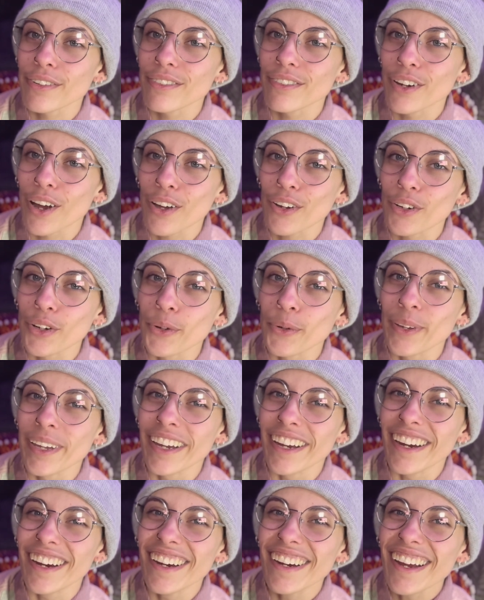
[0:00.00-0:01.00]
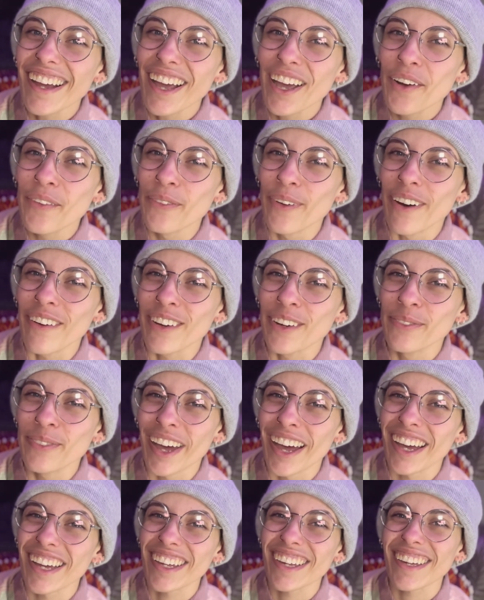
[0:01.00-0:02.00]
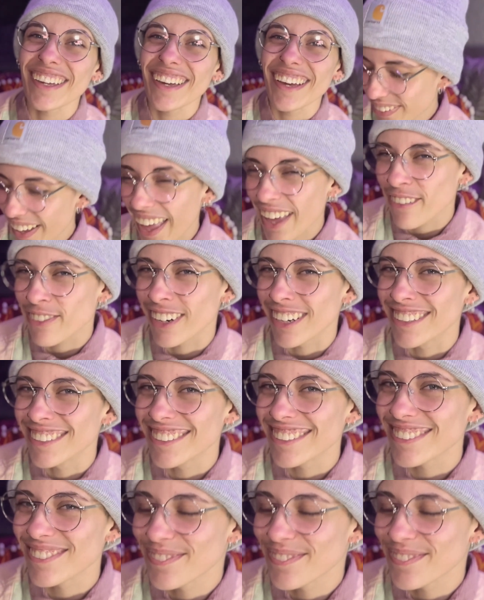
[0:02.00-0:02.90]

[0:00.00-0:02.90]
not new here, welcome back. Hey friends.